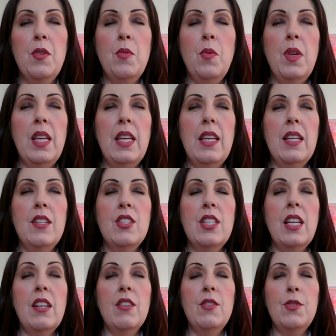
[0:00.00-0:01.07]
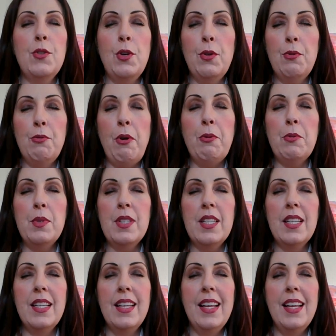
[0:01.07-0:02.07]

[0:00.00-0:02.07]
We tickled her throat.